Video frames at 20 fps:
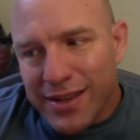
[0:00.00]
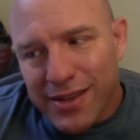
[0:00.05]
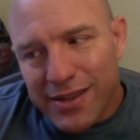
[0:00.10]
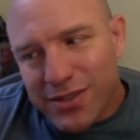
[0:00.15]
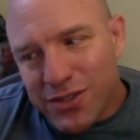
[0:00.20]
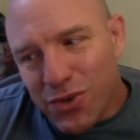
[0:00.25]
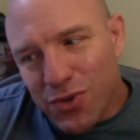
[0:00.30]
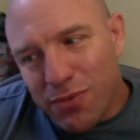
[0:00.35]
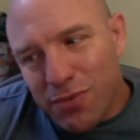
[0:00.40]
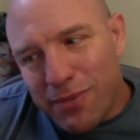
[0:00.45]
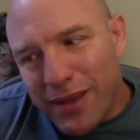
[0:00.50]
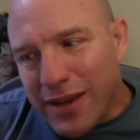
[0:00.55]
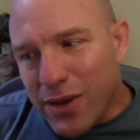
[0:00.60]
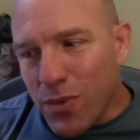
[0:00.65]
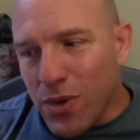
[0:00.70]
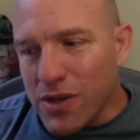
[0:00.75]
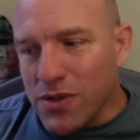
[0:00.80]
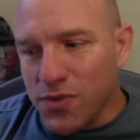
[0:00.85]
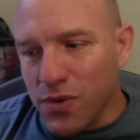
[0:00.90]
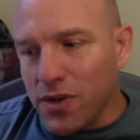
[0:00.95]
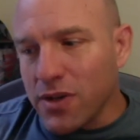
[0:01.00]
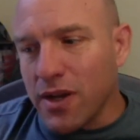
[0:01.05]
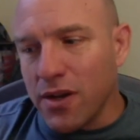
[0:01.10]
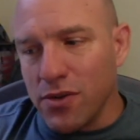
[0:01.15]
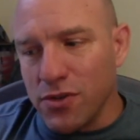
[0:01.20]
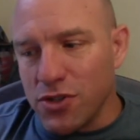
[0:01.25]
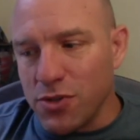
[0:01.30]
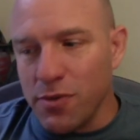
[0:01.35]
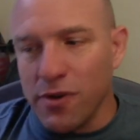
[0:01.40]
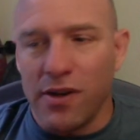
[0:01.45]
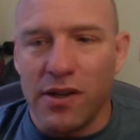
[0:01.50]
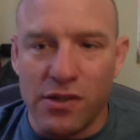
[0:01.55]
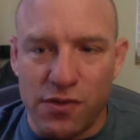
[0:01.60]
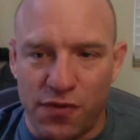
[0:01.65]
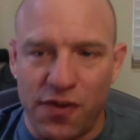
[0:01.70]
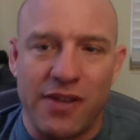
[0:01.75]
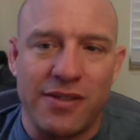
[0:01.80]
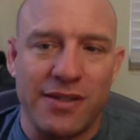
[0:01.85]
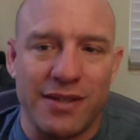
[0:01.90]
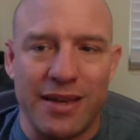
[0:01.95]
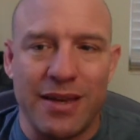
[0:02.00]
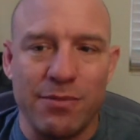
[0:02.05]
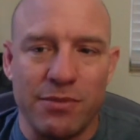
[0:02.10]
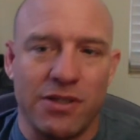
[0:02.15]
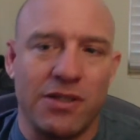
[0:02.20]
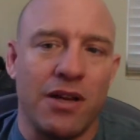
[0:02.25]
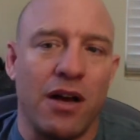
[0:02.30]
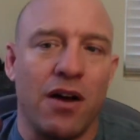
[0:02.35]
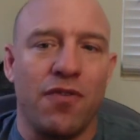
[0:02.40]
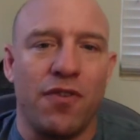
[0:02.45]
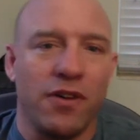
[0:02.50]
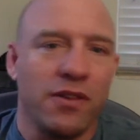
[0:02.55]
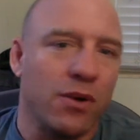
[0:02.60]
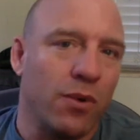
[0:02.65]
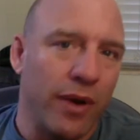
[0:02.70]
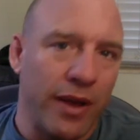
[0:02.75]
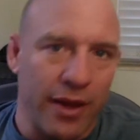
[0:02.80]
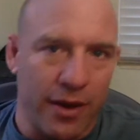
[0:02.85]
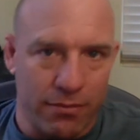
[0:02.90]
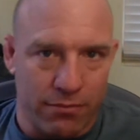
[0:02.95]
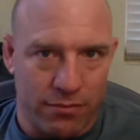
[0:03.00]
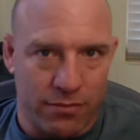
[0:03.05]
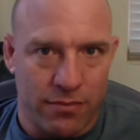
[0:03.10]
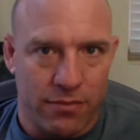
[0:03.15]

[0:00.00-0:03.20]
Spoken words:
So in many ways, Volkan Oezdemir is facing himself on the way up.